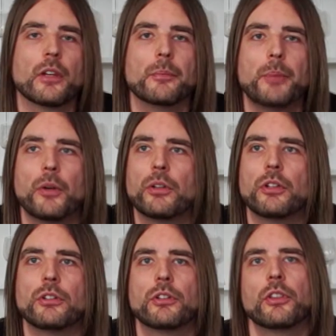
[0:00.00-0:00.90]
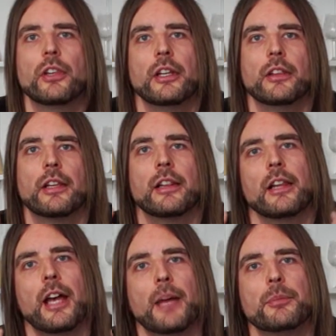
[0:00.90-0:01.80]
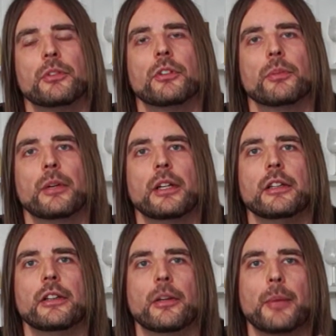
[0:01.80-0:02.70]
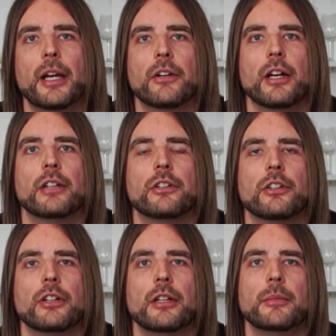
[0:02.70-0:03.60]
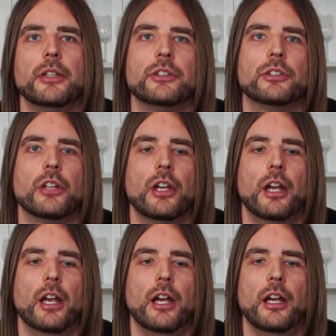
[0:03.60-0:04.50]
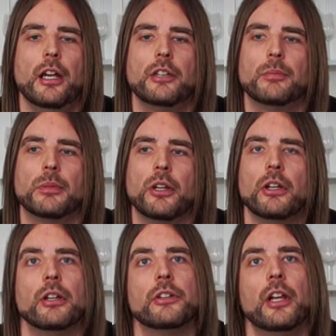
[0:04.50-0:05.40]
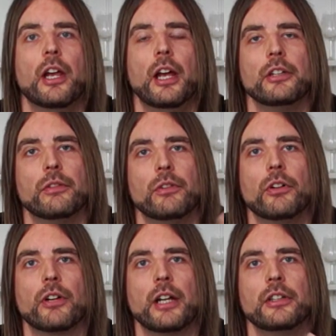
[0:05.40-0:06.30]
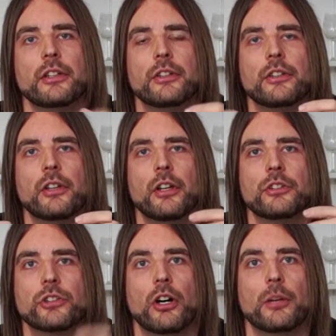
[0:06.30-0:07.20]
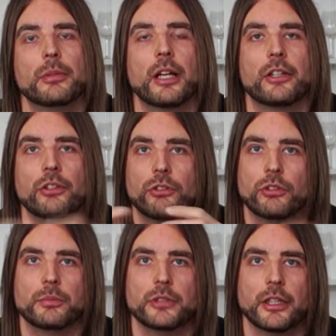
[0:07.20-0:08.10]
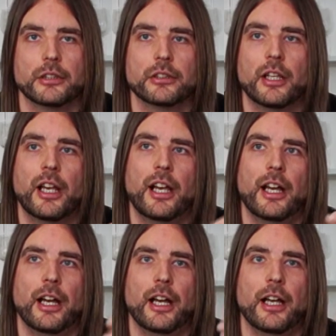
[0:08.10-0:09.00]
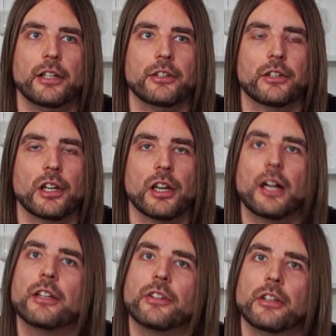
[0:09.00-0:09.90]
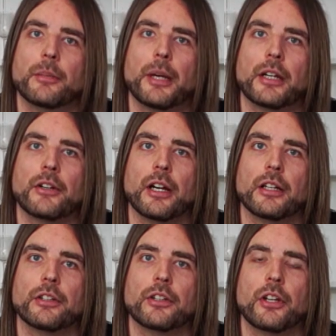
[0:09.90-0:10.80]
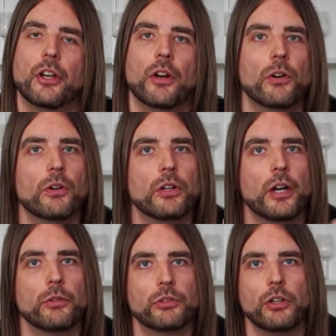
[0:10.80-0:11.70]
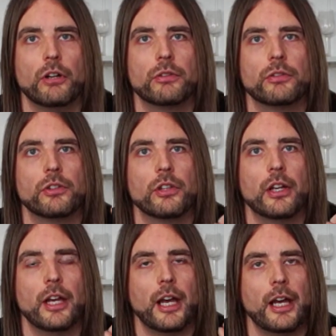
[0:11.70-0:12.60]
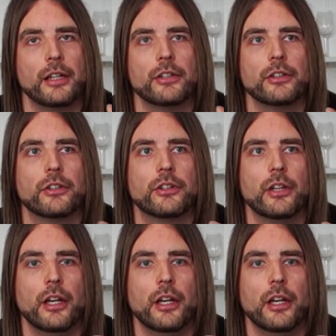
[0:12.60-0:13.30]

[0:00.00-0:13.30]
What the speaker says: Bokeh's the thing that happens when the background of your image is blurred and your foreground is sharp, like your subject, and the lights in the background all go soft and